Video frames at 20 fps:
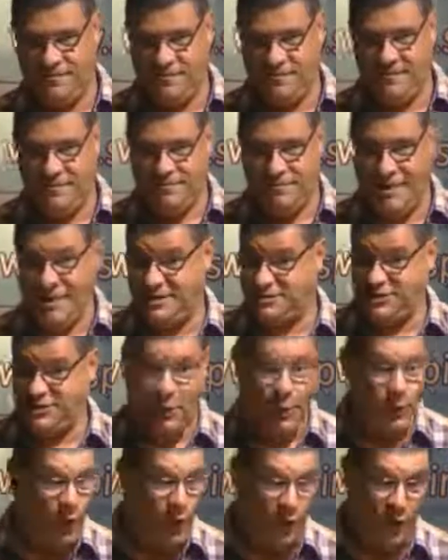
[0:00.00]
but it's no
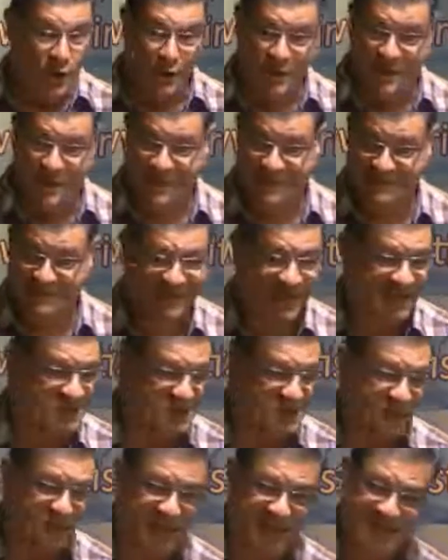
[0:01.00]
longer an extension of
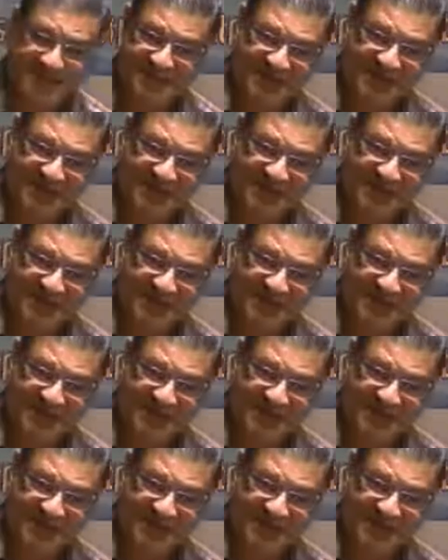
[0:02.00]
myself.